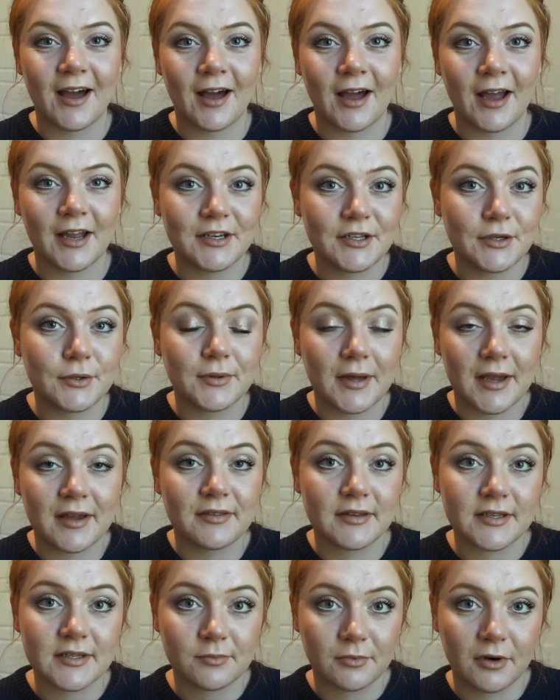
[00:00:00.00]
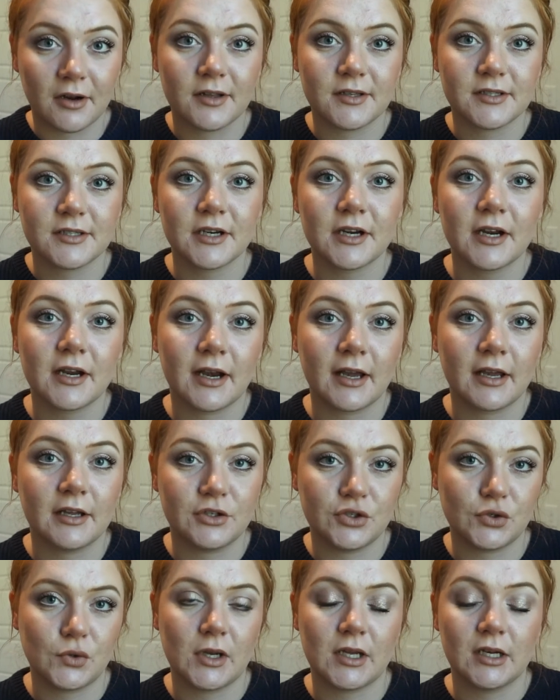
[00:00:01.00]
I do like this bronzer and I
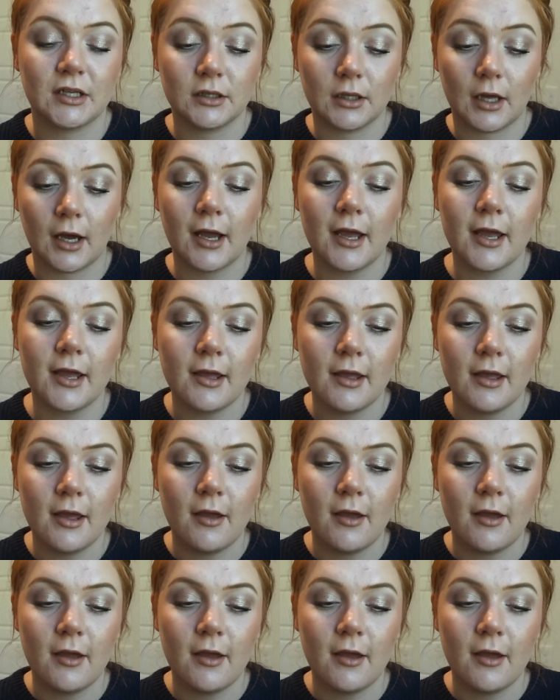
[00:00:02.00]
enjoy it a lot,